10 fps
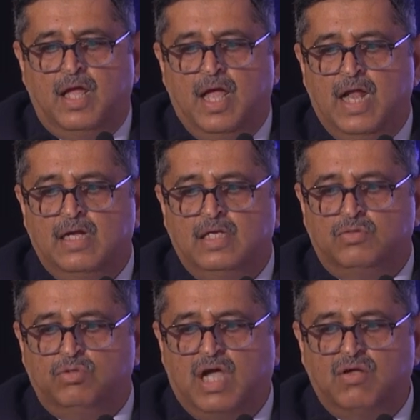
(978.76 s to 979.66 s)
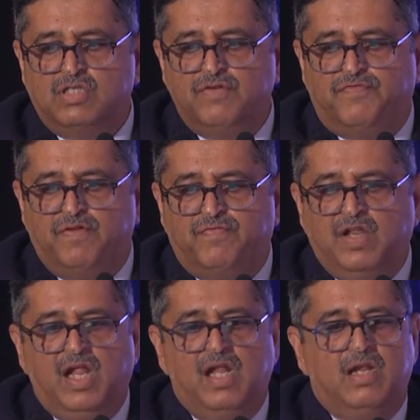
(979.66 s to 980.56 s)
And in
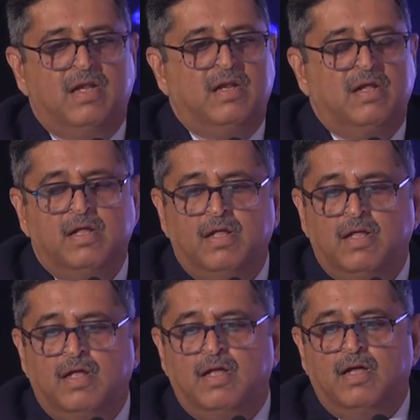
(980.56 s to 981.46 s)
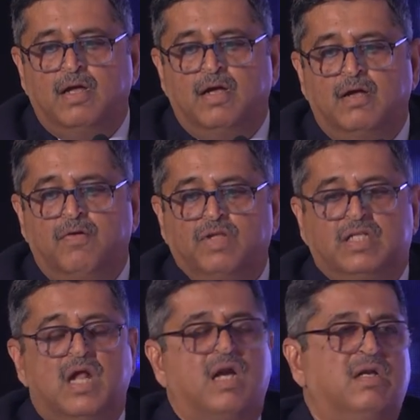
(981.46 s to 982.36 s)
2015, we
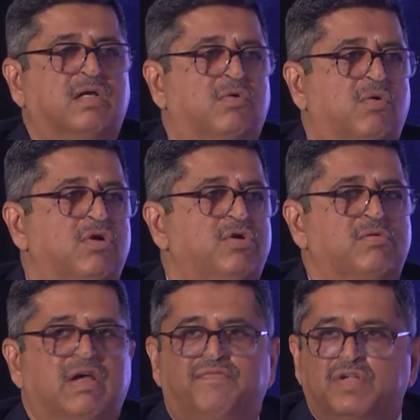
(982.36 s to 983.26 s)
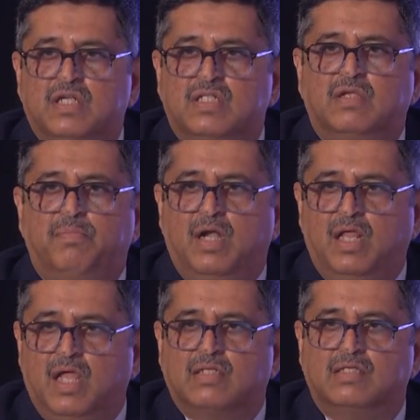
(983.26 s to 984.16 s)
started a whole new efficiency
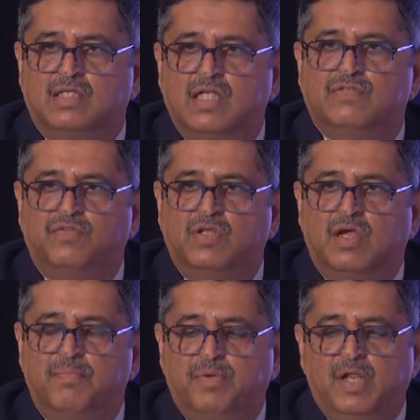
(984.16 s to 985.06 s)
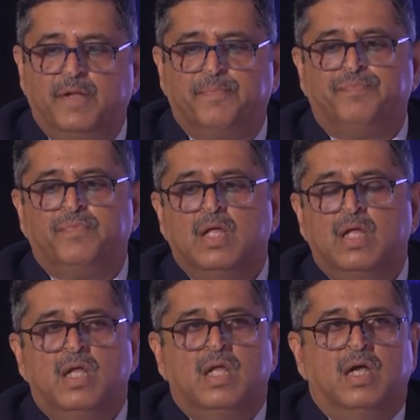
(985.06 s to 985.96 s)
building exercise for the company.
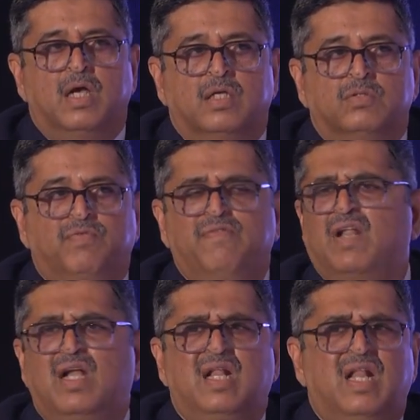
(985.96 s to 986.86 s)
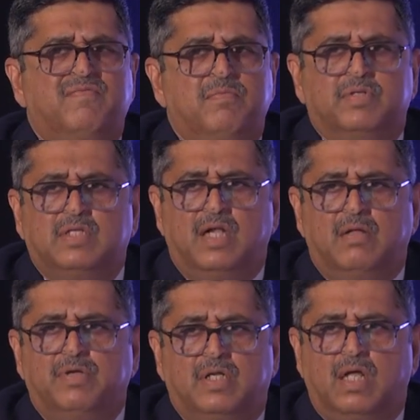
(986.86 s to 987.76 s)
We were at 11%
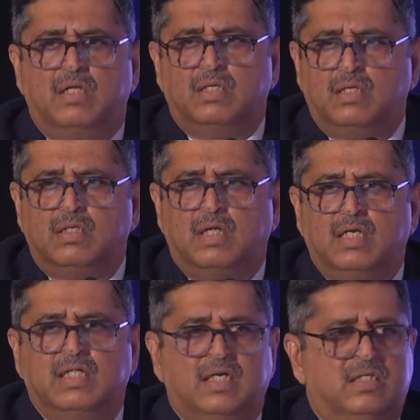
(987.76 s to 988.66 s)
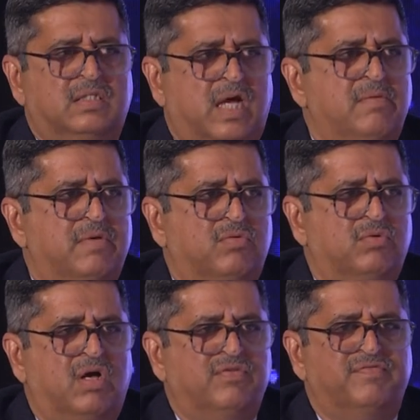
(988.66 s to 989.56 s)
EBITDA at that time in
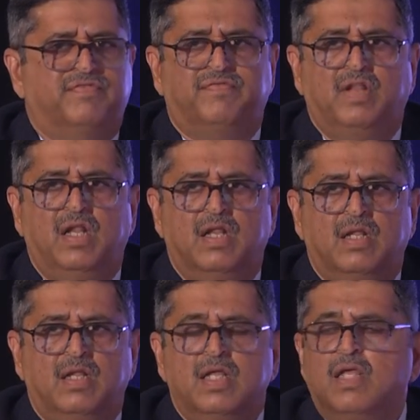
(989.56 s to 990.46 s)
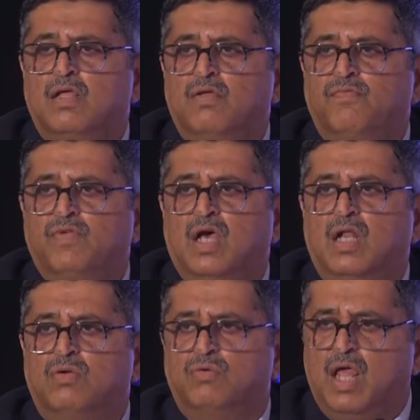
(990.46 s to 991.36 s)
2015. We
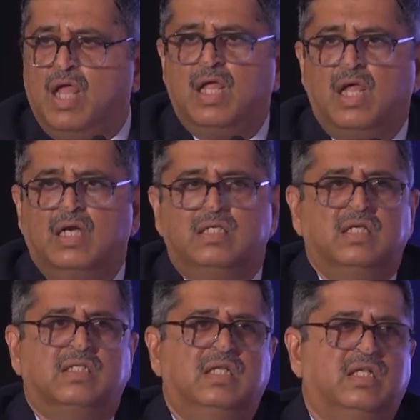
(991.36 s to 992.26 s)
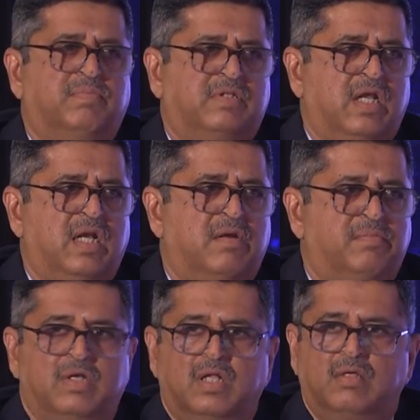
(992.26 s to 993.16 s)
are today at 16%
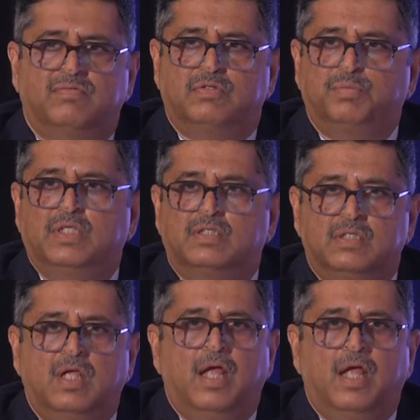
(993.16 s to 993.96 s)
EBITDA, which means